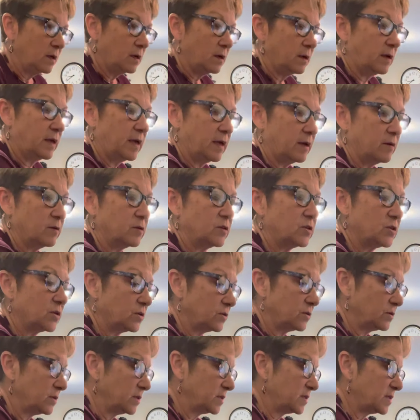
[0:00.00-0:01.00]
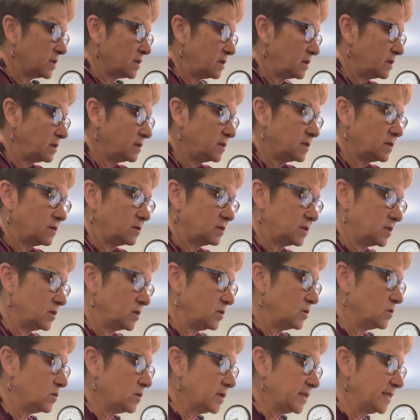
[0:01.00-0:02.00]
Okay, I'm gonna turn this on so it's
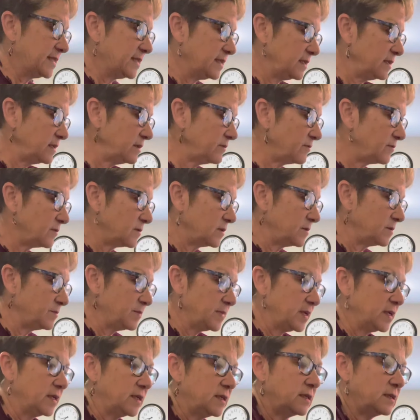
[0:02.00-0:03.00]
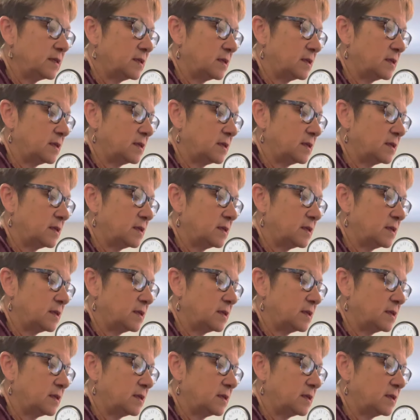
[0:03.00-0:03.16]
noisy for a minute.